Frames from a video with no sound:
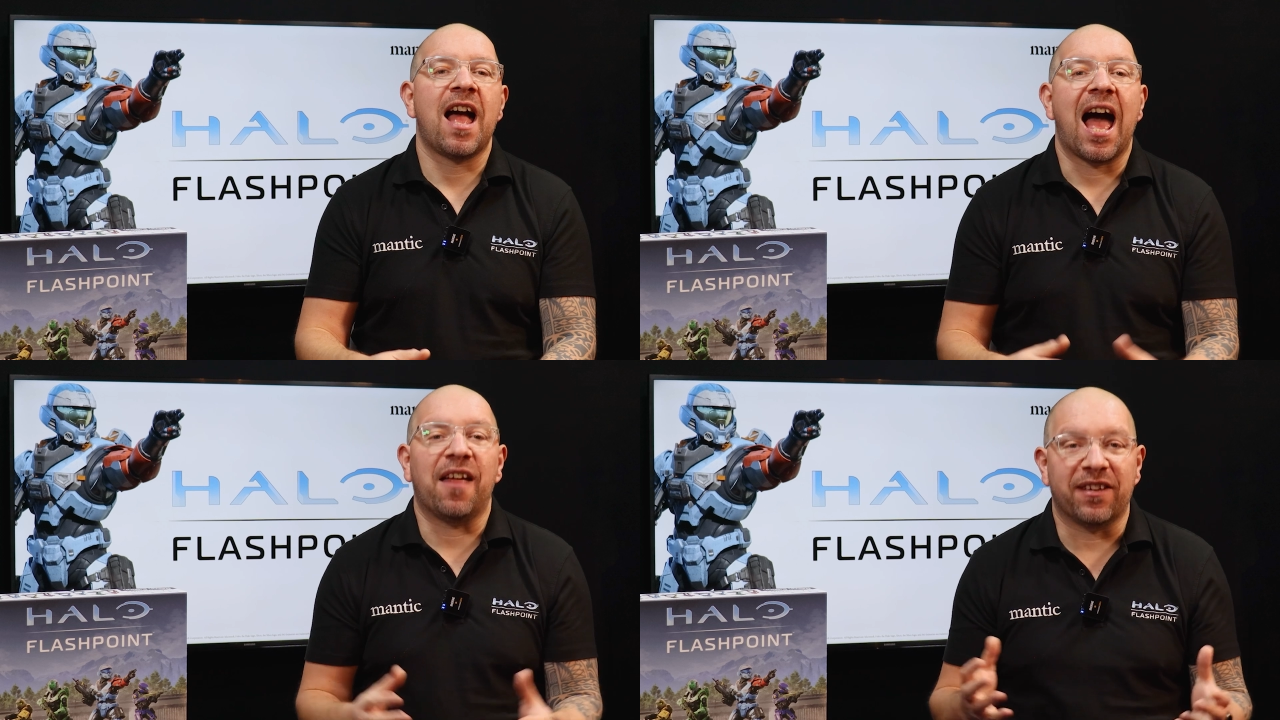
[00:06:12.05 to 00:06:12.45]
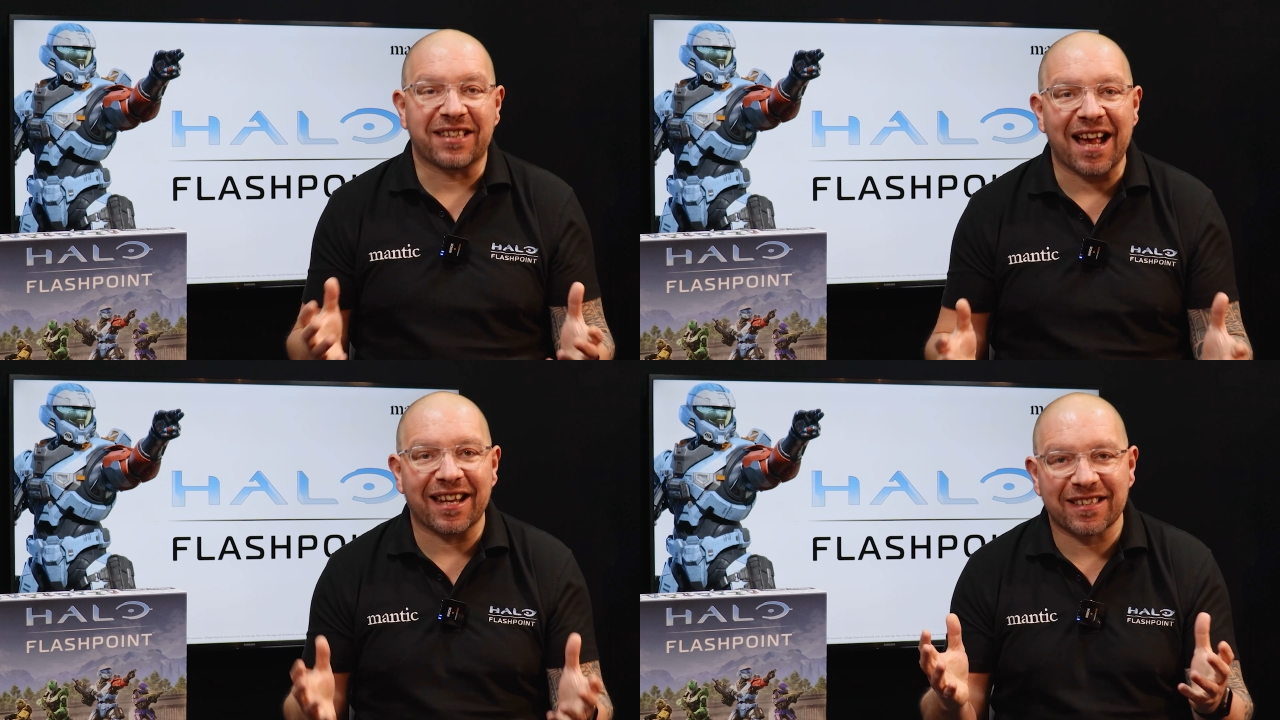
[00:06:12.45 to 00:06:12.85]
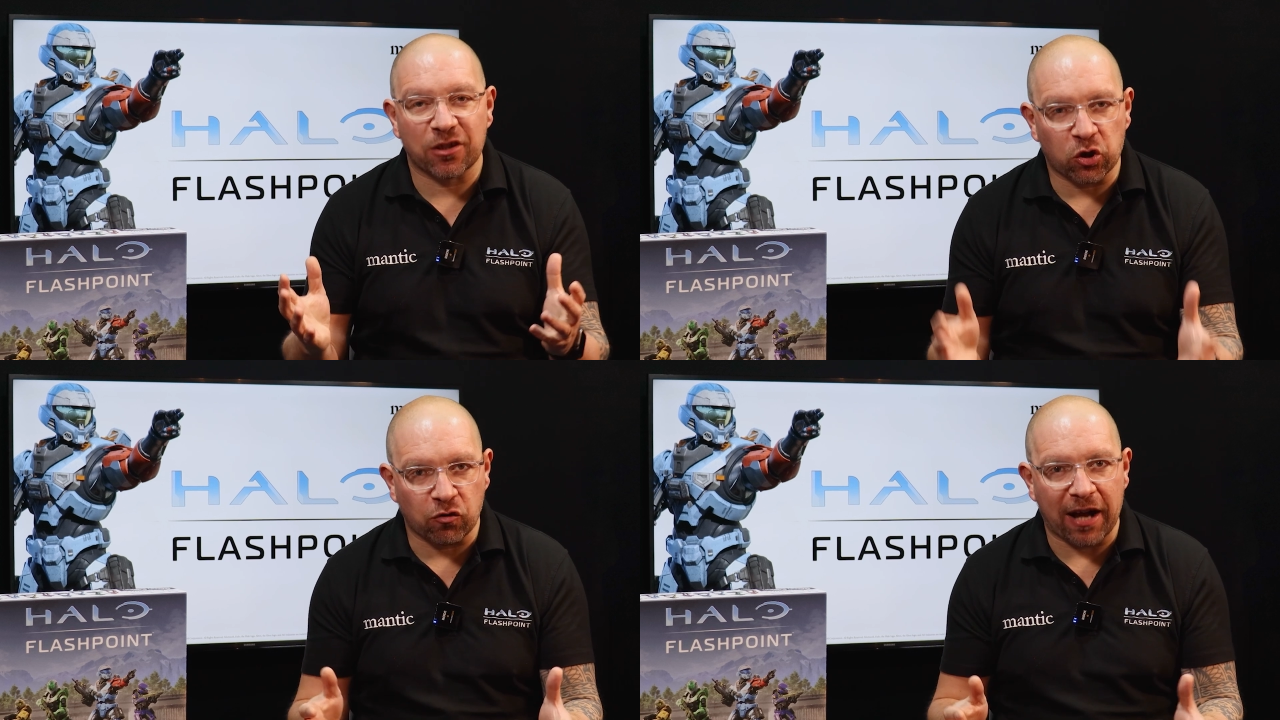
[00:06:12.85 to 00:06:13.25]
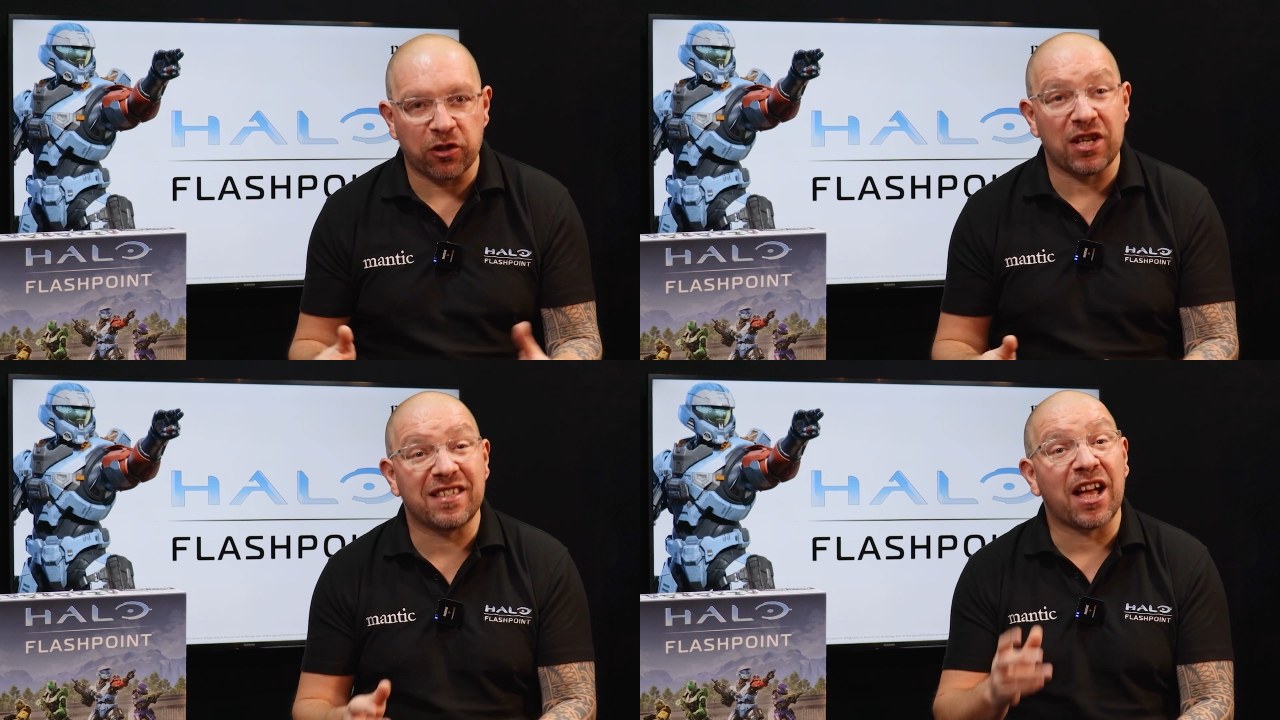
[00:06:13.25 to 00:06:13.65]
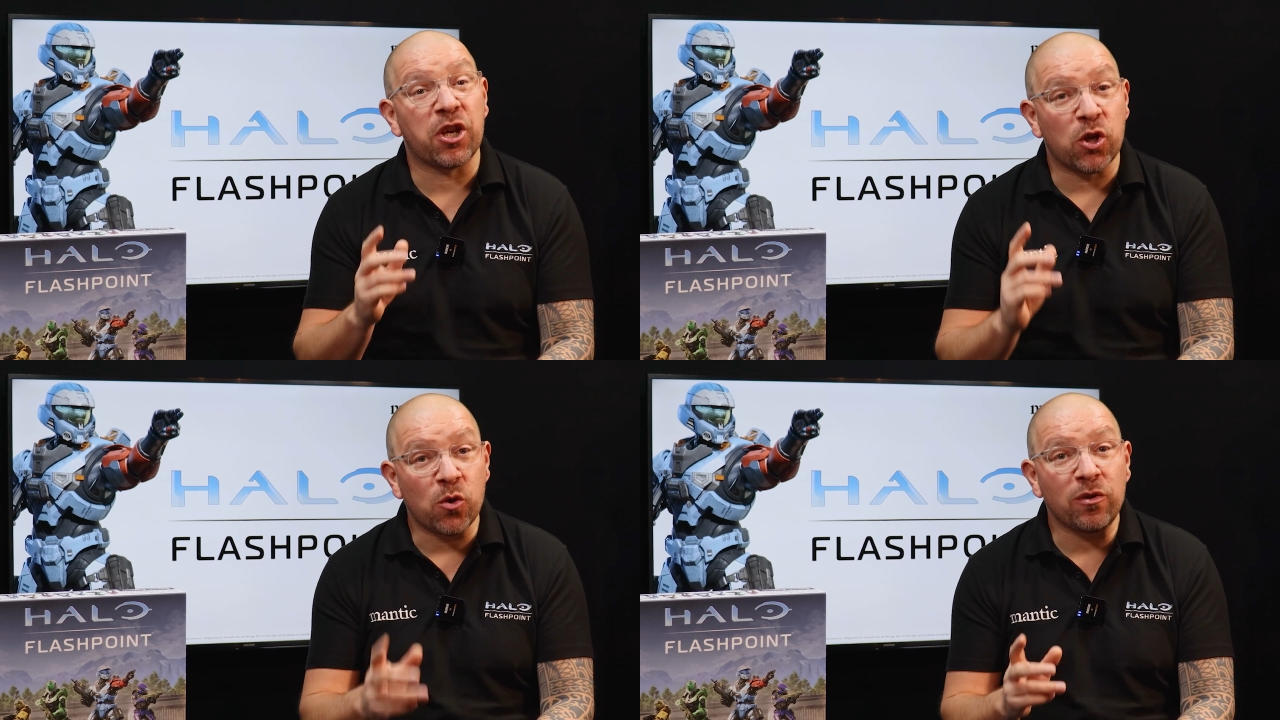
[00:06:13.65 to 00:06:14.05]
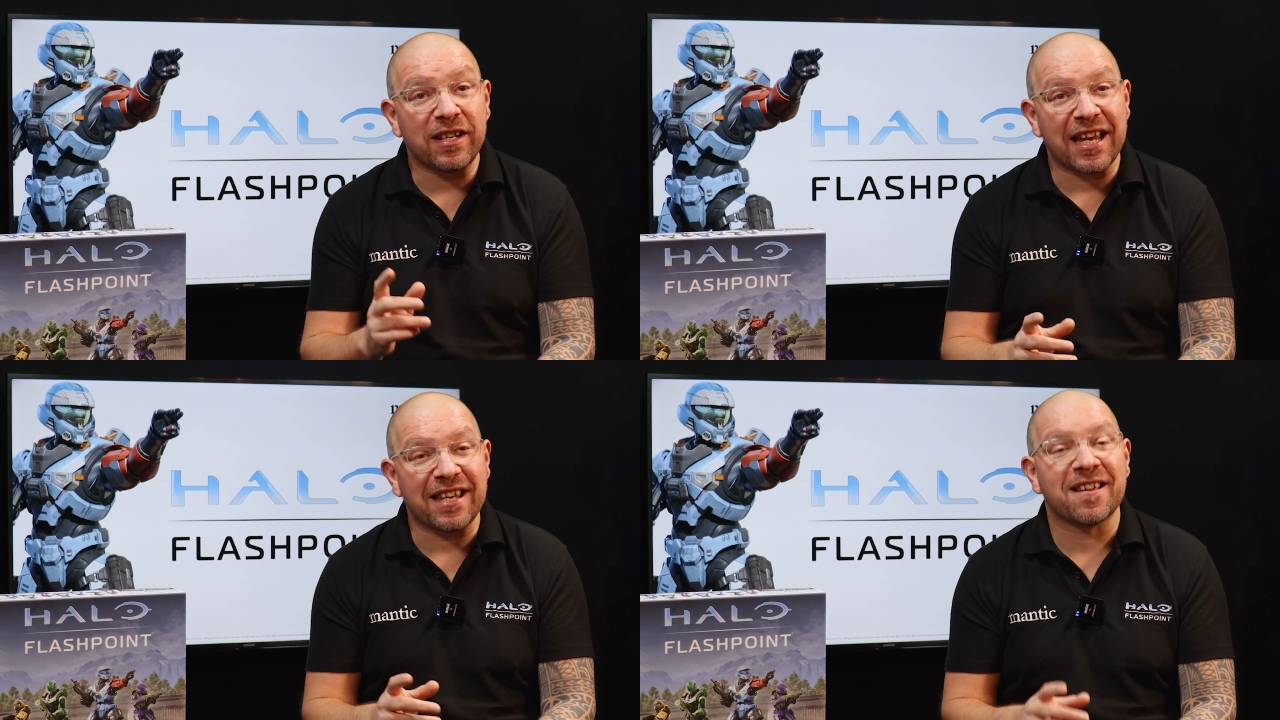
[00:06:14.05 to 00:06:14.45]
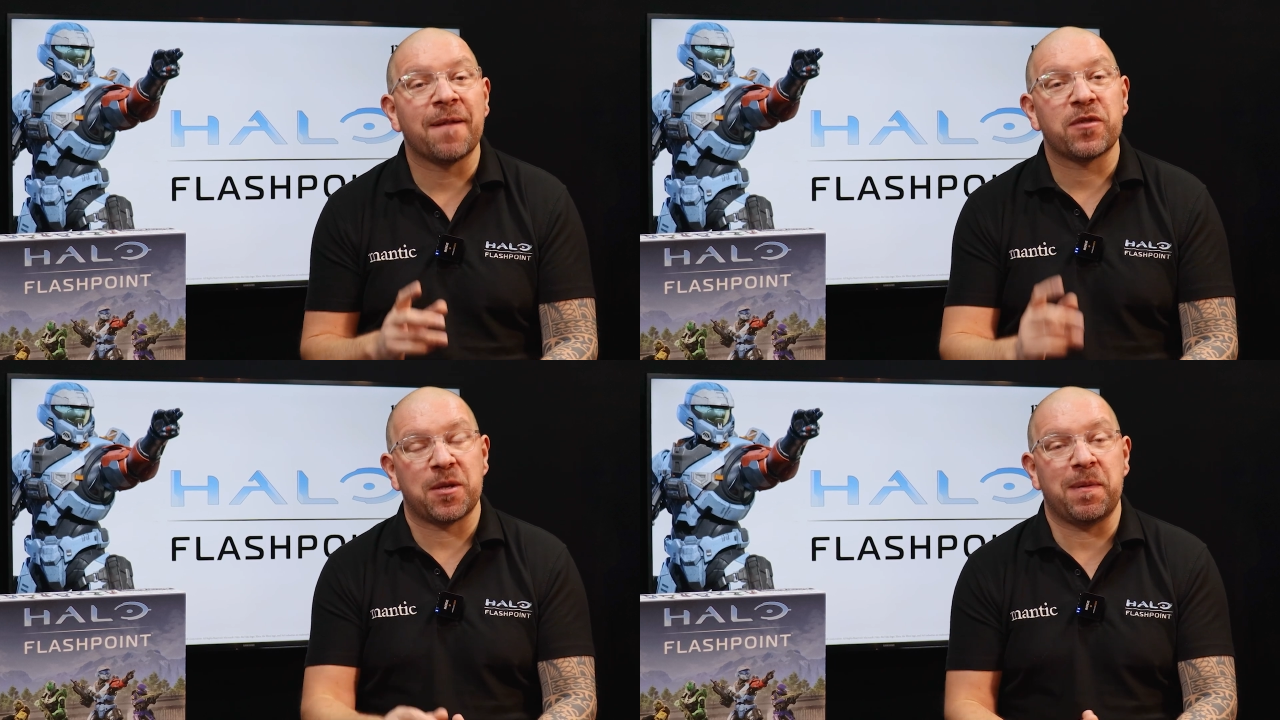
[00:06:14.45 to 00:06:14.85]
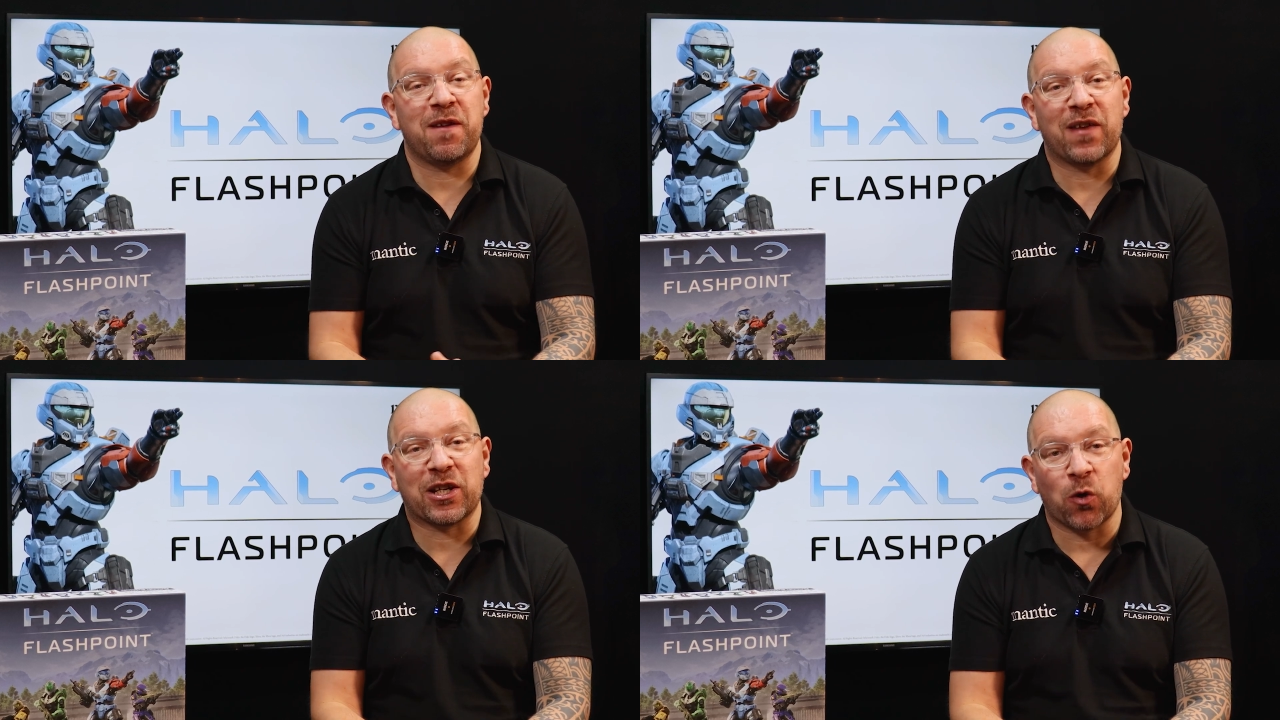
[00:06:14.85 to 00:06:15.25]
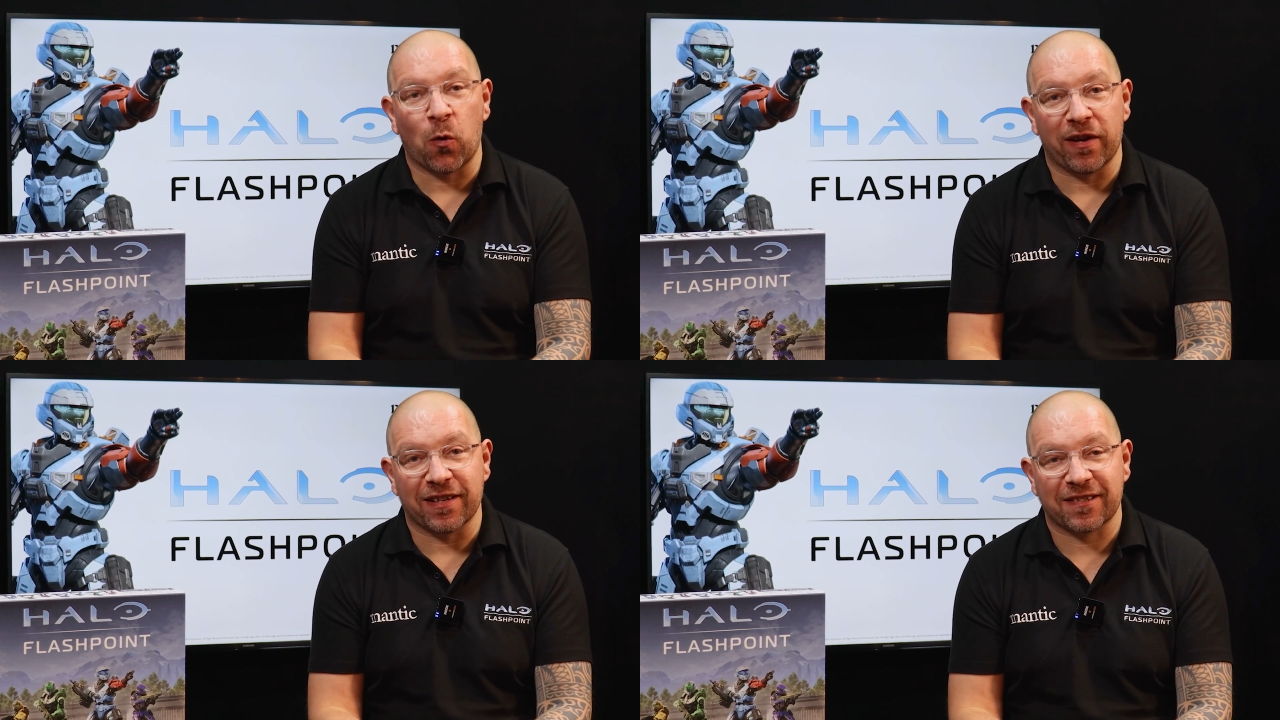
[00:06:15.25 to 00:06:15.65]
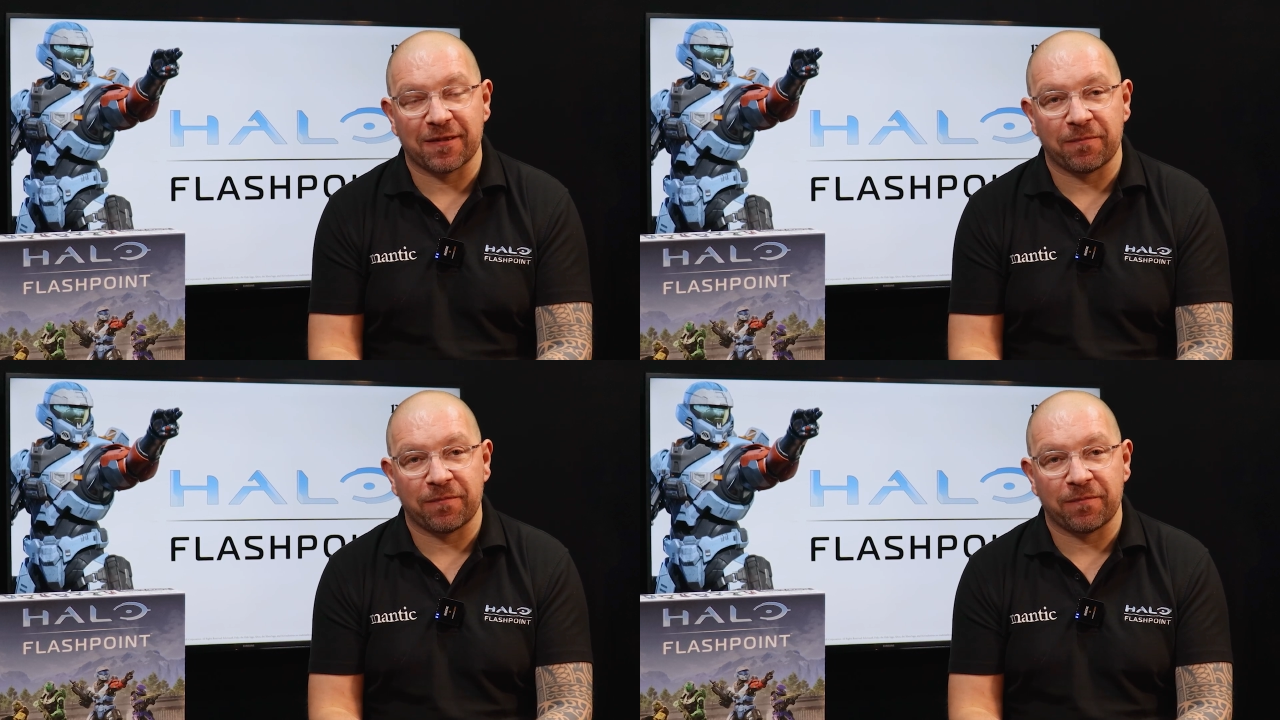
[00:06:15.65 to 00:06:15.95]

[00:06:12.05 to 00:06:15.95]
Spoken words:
and the tactics and strategies that you'll need to be victorious.